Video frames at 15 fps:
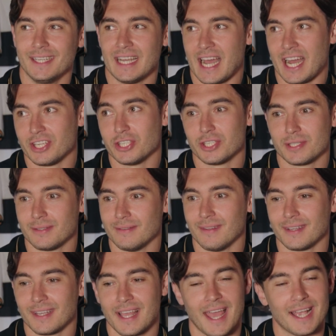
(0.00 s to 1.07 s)
I just
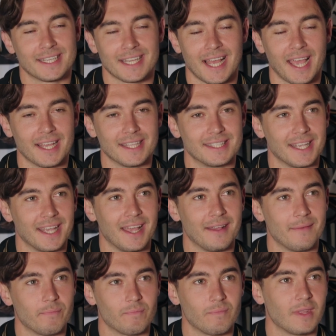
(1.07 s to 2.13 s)
get excited
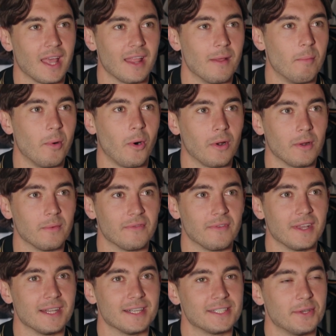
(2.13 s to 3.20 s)
to get the ball at my
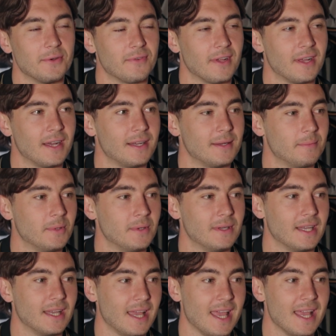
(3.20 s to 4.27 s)
feet and stuff like that. But
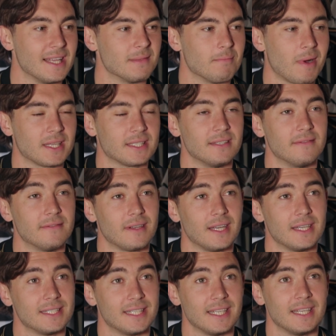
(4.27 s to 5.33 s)
it is massive,
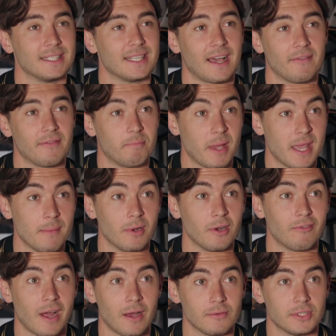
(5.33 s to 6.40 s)
like I said, to have people
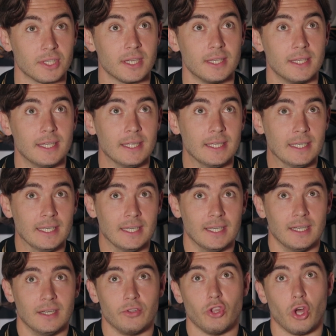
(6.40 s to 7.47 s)
around you,
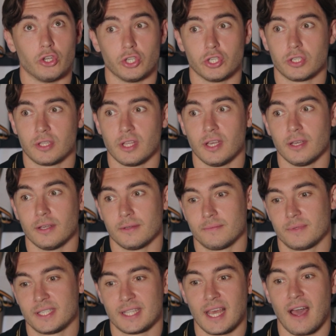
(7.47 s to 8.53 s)
not just the
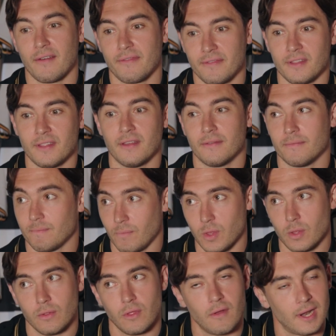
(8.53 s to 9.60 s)
staff and the
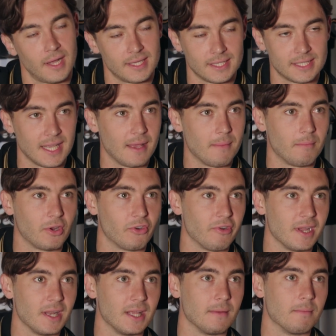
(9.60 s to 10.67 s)
like they say,
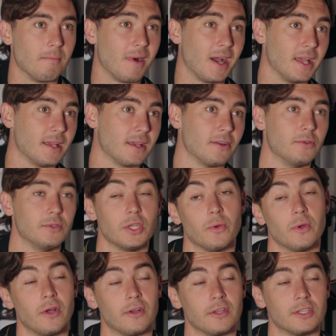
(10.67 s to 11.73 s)
Greeny, Mike are
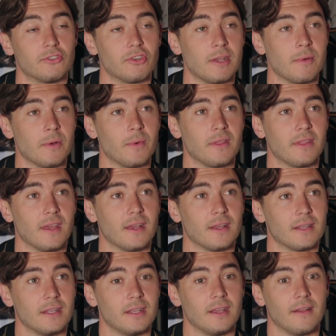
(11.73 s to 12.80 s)
doing all your treatment with you.
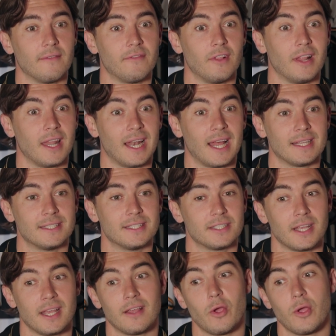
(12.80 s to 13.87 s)
you the
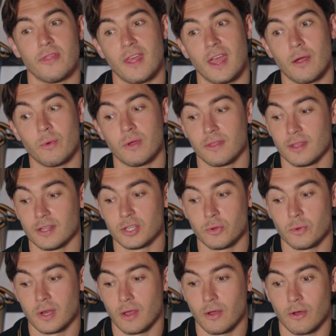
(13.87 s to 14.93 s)
lads in there with you
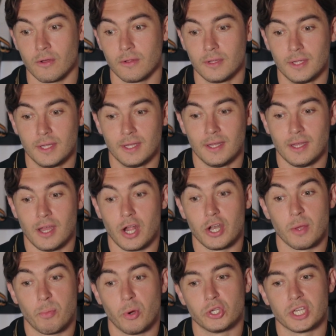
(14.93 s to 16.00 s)
doing it all. And
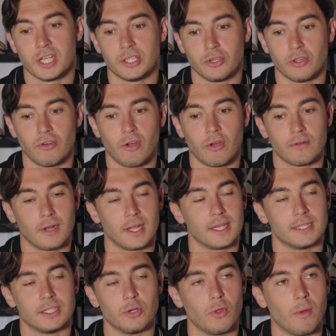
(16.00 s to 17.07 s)
you push each other on, like
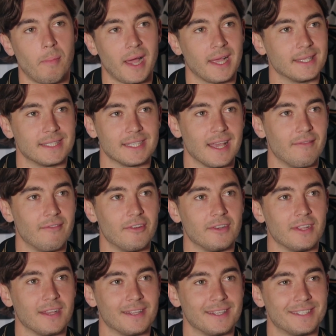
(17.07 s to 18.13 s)
you do the bike together,
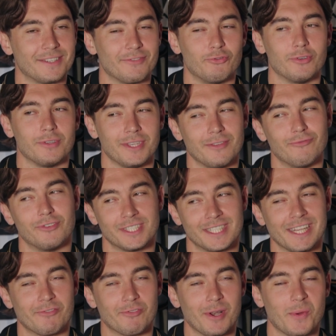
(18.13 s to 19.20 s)
and you, you
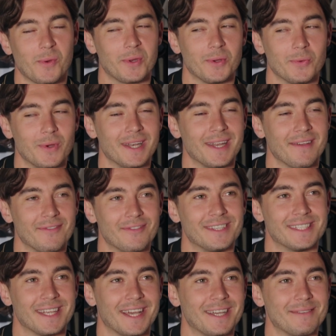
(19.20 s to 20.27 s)
secretly want to win every
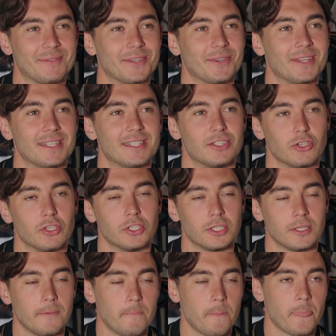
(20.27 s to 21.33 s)
time. So it
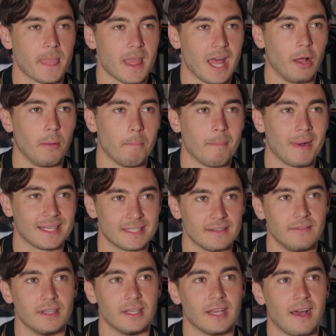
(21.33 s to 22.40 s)
does help
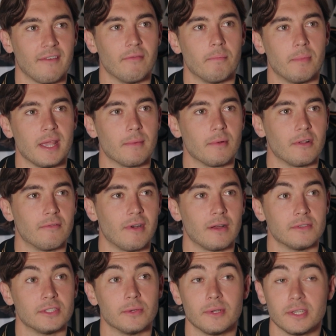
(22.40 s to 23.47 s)
massively having people
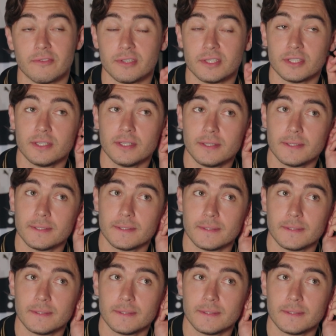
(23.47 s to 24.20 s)
around you when you're injured.